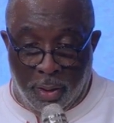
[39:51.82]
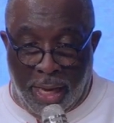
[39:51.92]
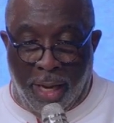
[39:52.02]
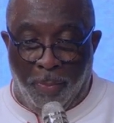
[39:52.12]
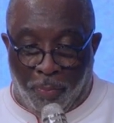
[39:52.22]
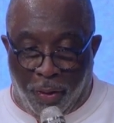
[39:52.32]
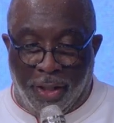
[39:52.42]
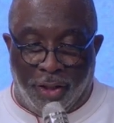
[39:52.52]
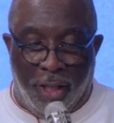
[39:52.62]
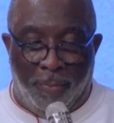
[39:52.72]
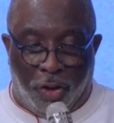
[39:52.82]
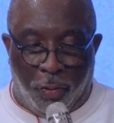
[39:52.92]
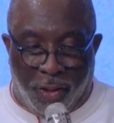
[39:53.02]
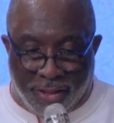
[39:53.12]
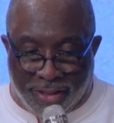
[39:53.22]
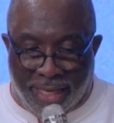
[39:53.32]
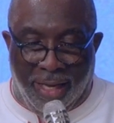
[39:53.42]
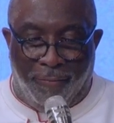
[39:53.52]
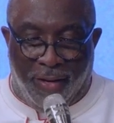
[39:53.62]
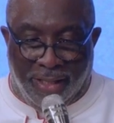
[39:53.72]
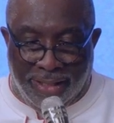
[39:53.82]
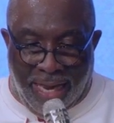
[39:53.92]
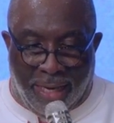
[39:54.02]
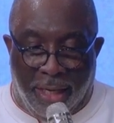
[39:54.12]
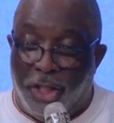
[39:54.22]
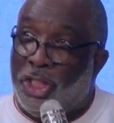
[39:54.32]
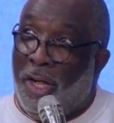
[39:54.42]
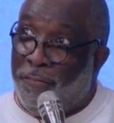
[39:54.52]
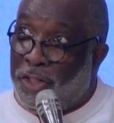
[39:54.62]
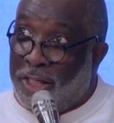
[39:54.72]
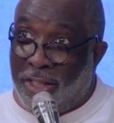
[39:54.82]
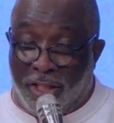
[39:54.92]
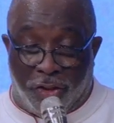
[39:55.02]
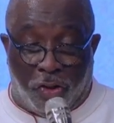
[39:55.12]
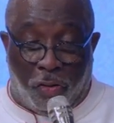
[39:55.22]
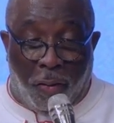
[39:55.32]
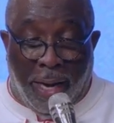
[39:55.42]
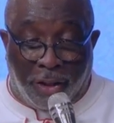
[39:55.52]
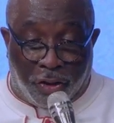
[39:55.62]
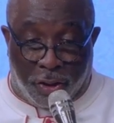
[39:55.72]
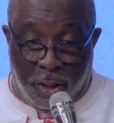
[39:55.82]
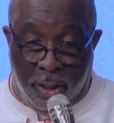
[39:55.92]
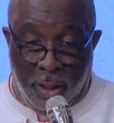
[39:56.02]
and brings them to a saving knowledge of Jesus Christ.